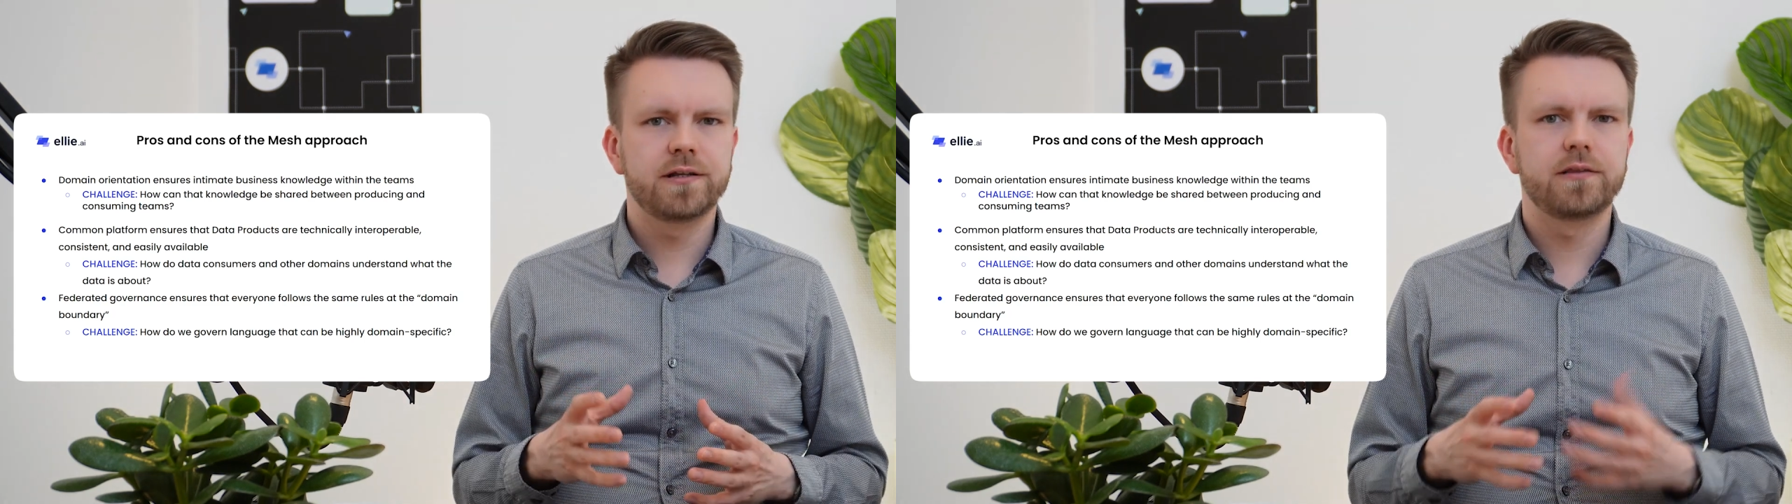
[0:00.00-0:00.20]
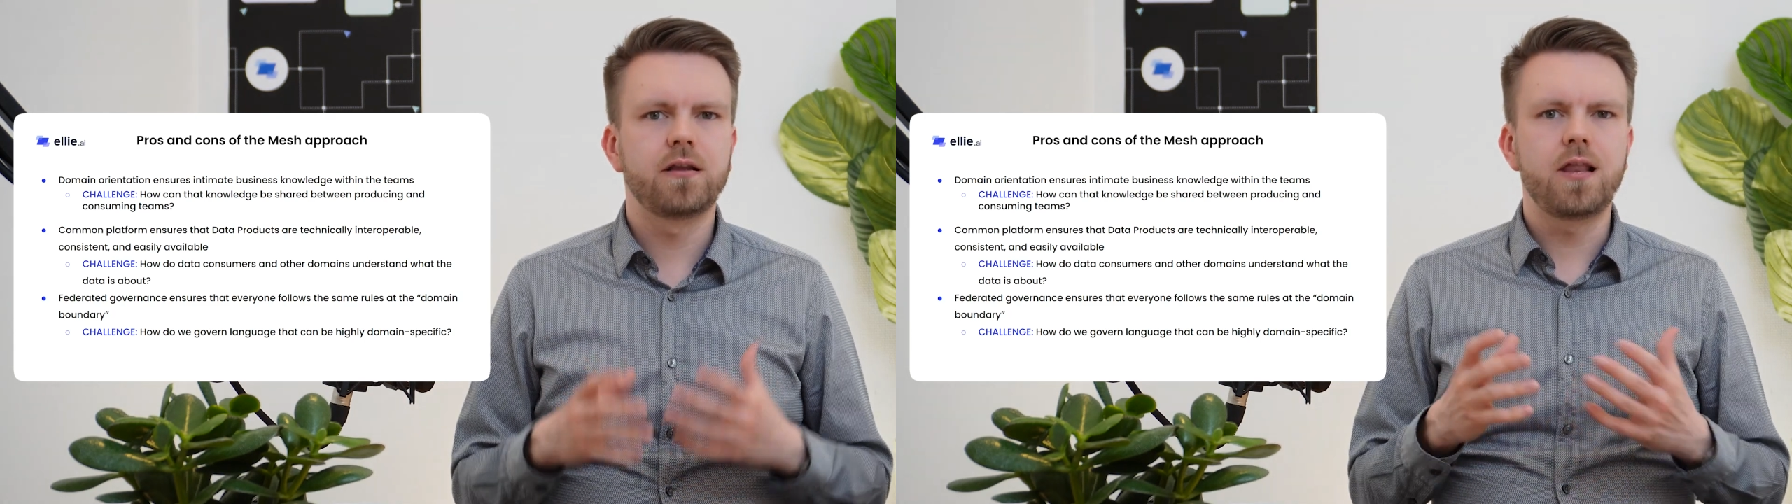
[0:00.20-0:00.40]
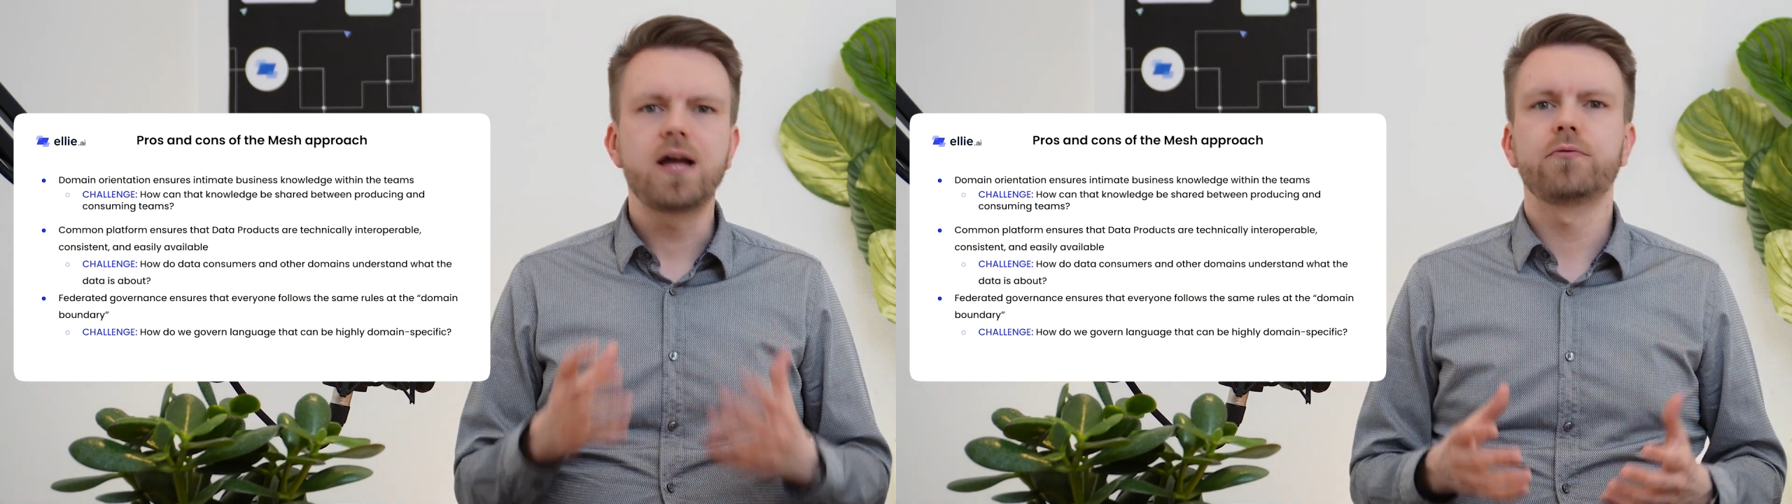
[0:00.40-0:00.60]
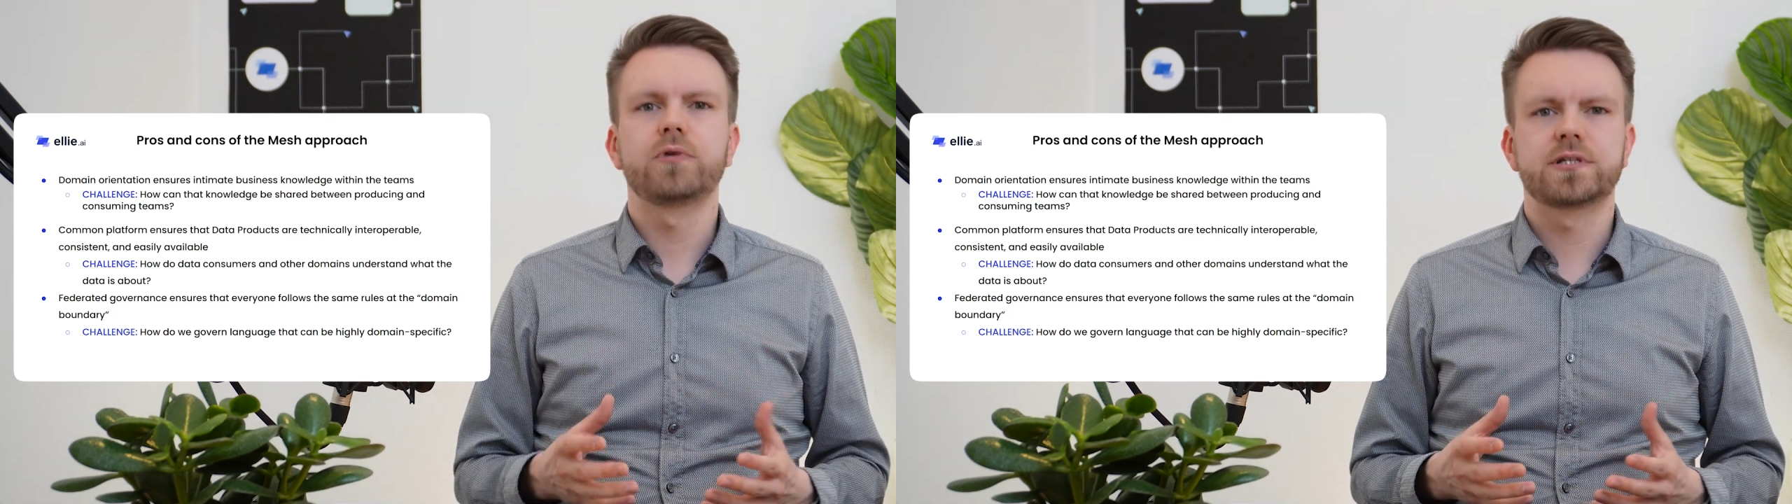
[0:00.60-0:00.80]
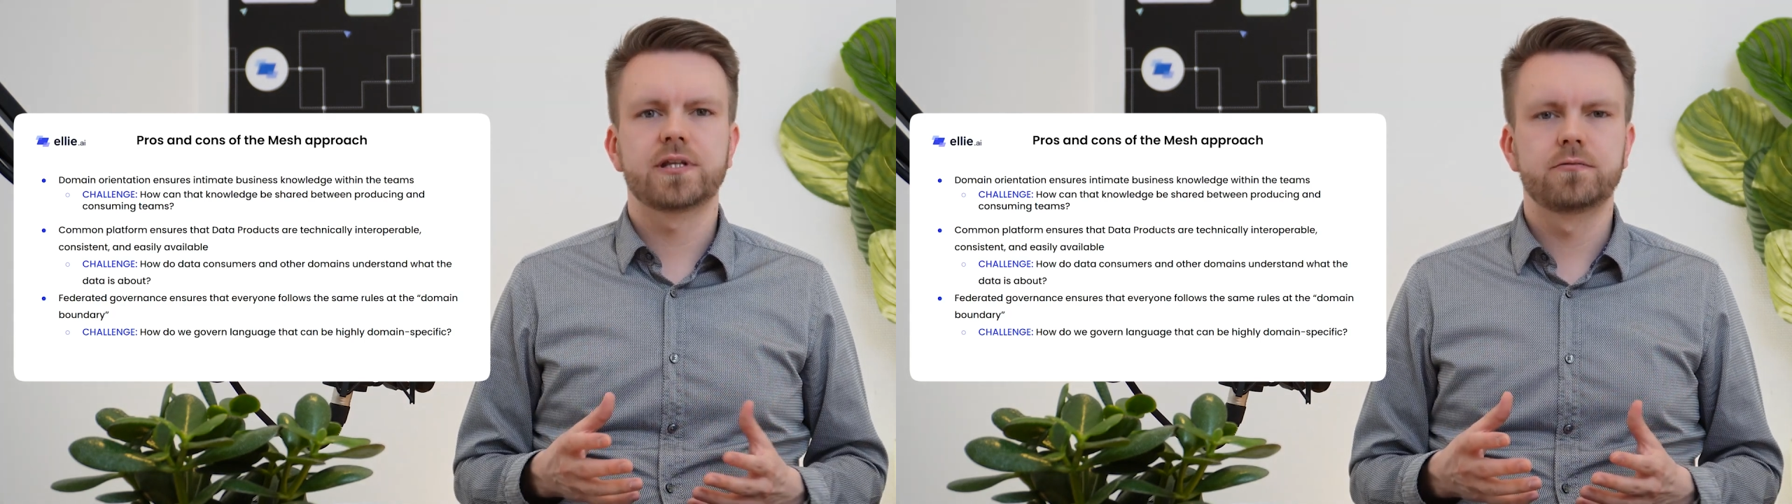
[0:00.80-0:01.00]
the
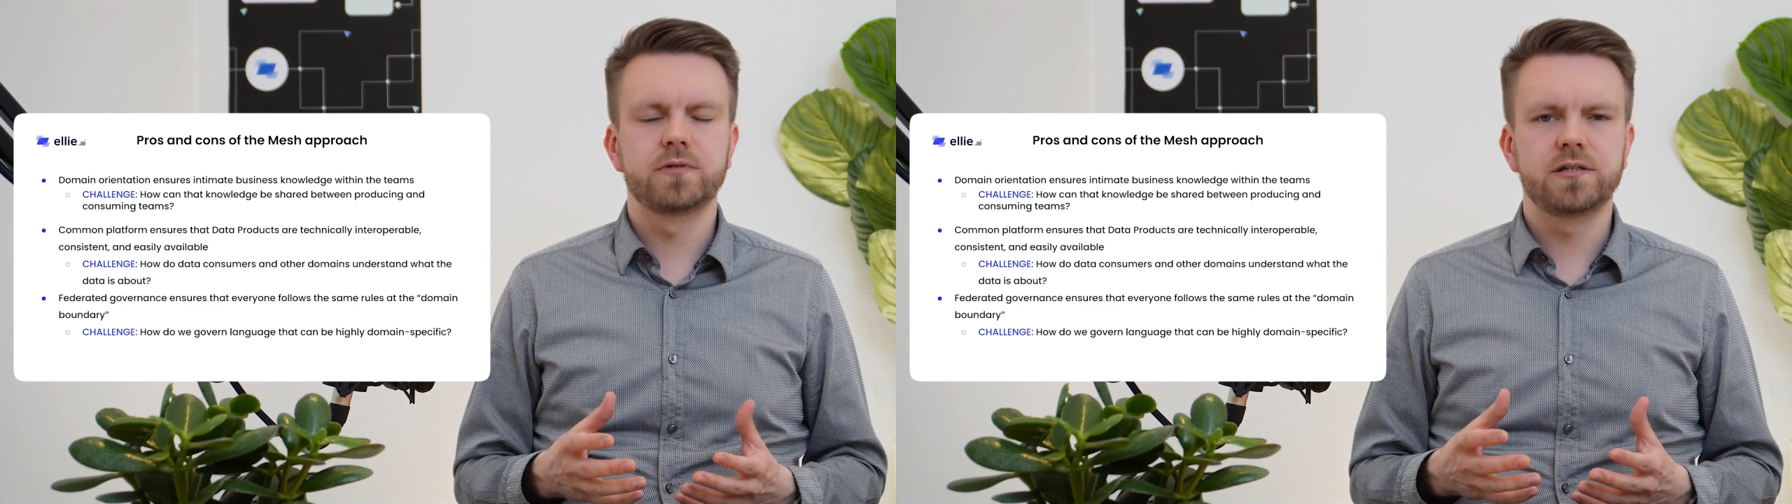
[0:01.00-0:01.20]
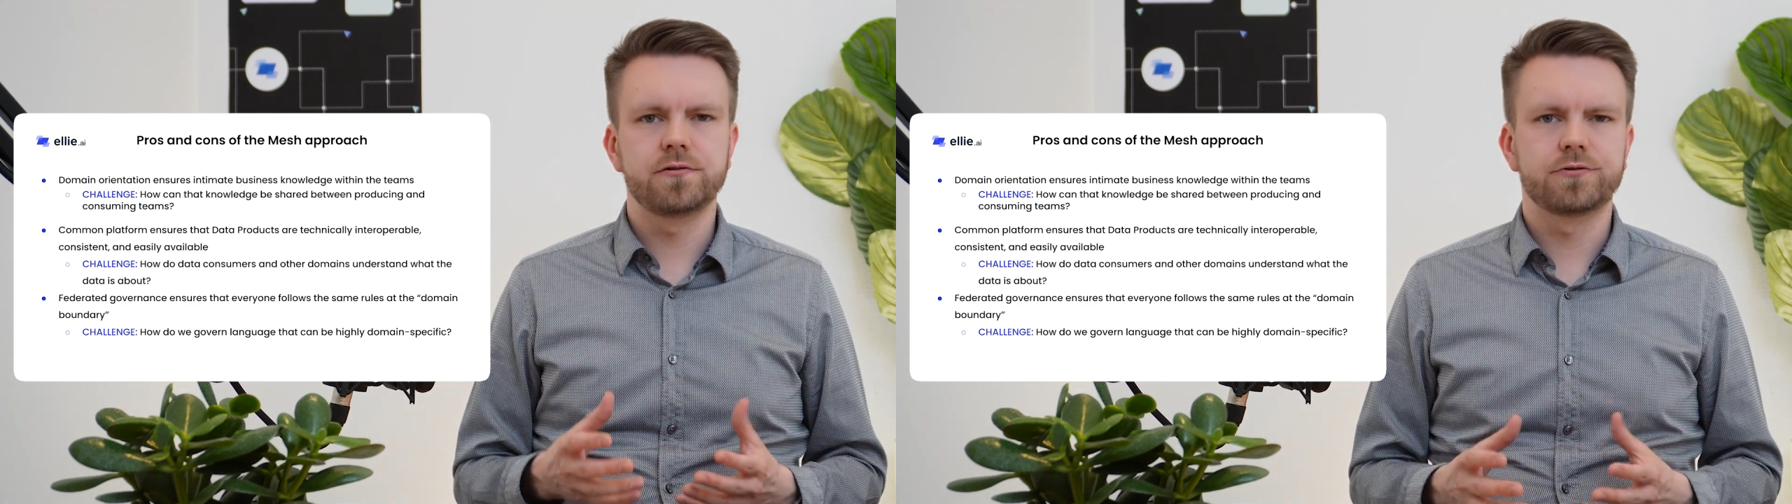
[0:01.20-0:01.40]
language that we use